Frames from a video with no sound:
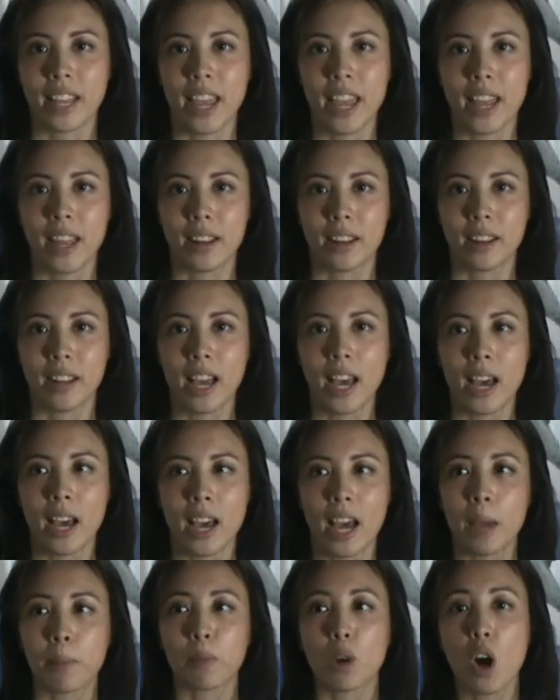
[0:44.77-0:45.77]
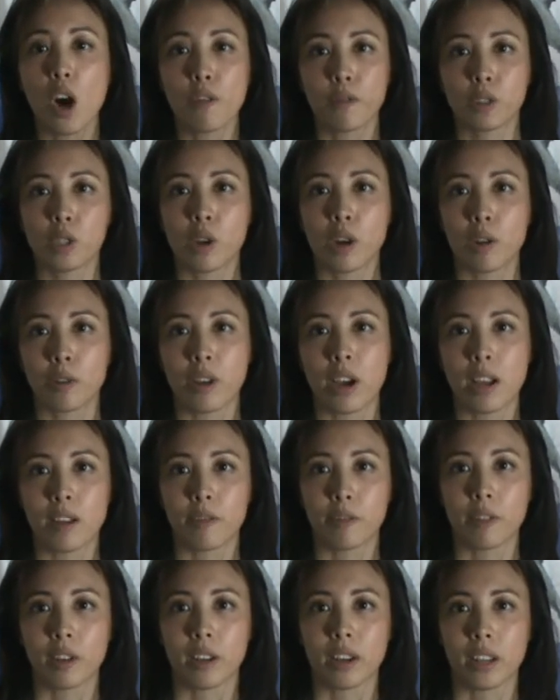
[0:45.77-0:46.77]
and I'm off to a
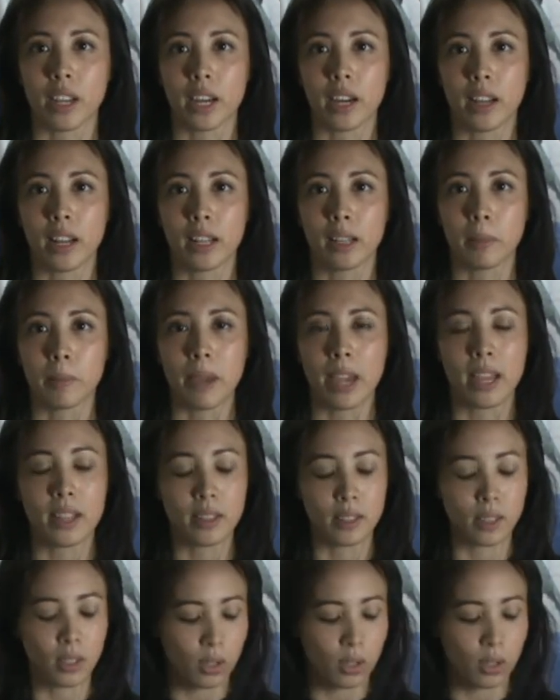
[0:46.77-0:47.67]
run in a little bit.